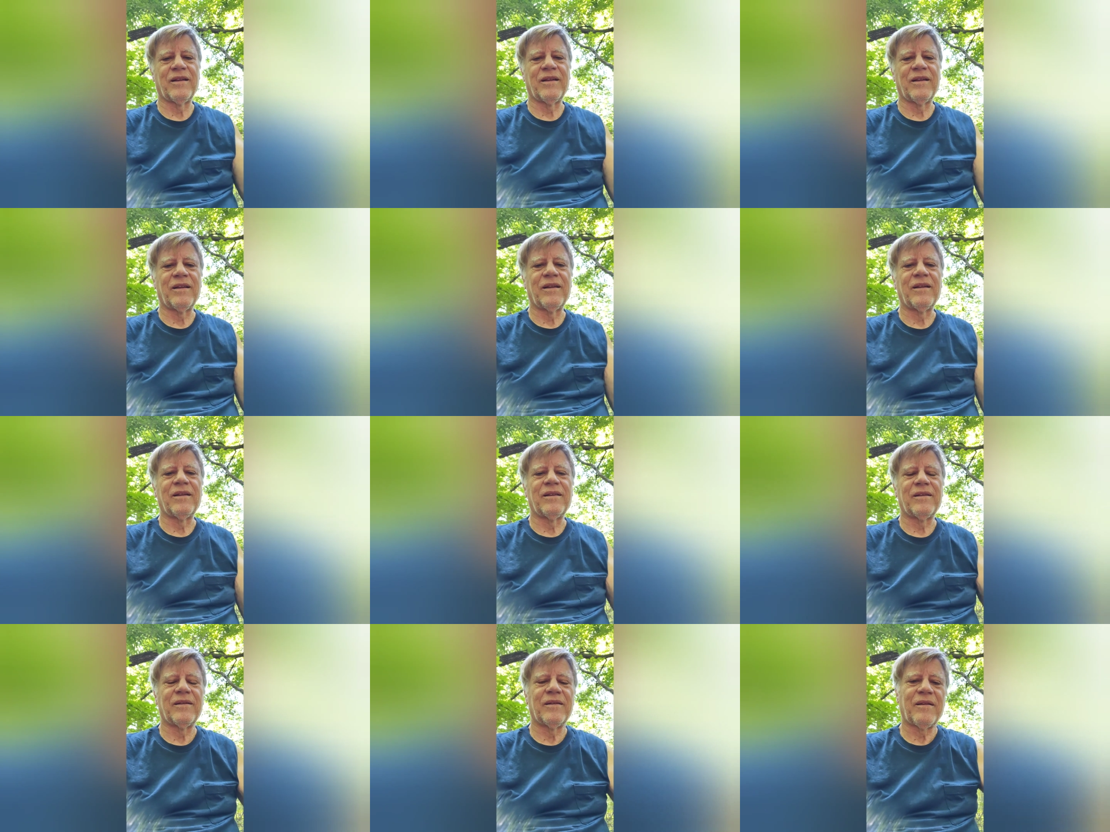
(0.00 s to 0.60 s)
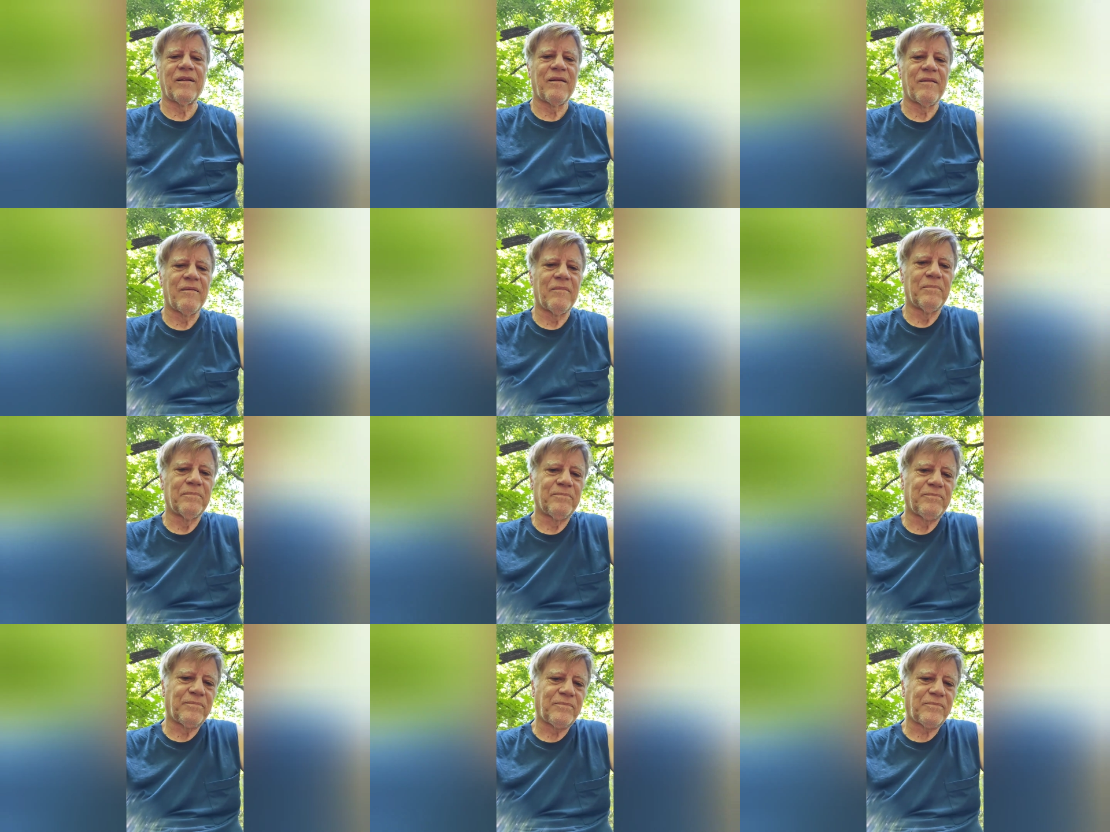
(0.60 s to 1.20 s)

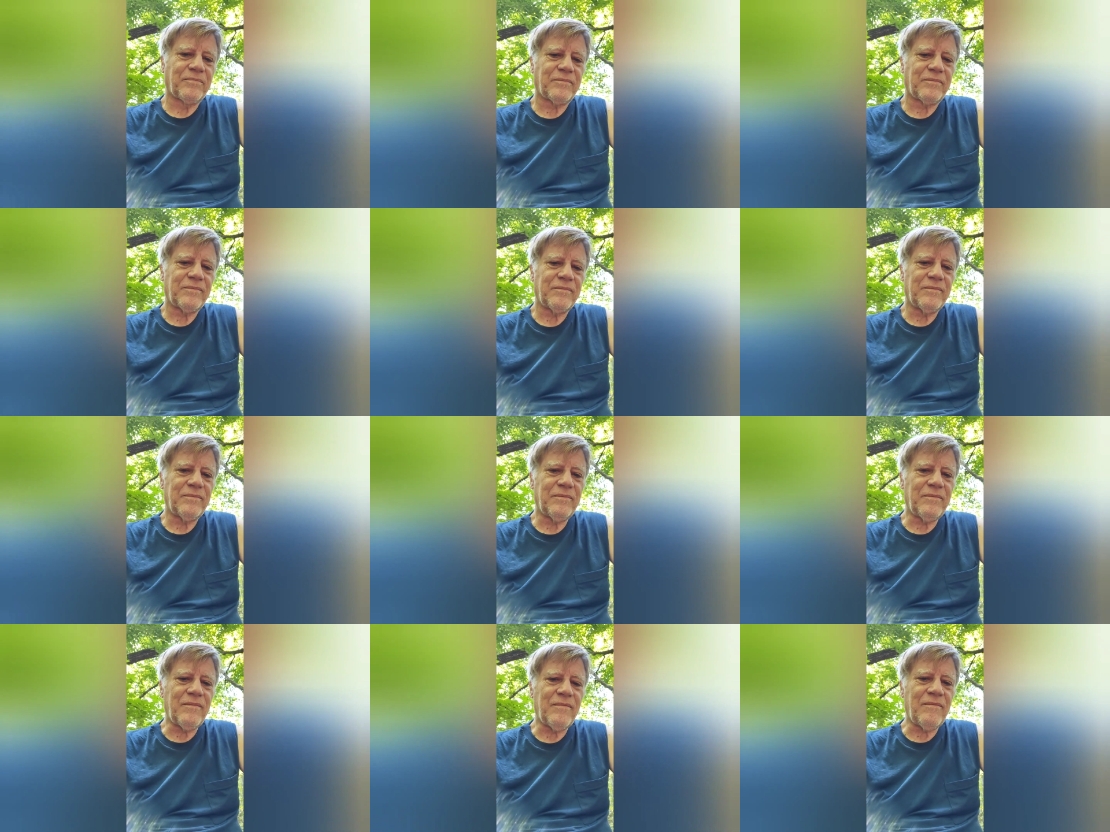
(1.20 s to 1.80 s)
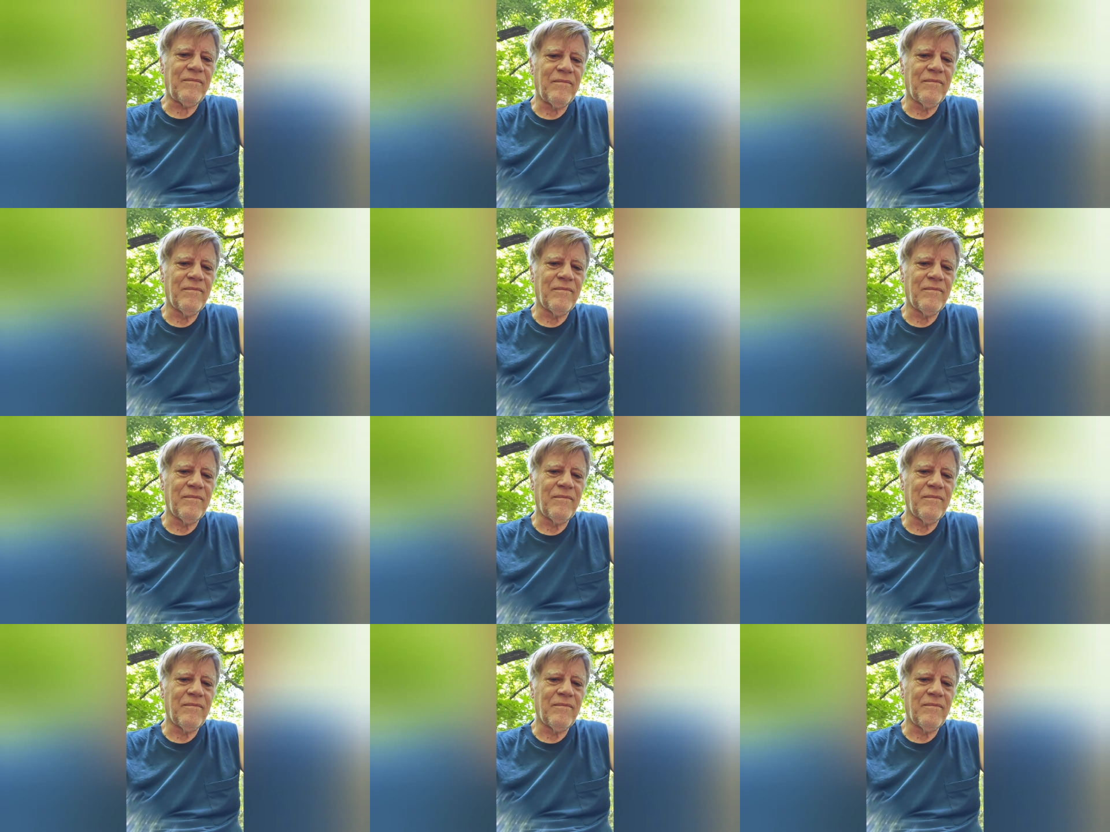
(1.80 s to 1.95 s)
Nothing is said.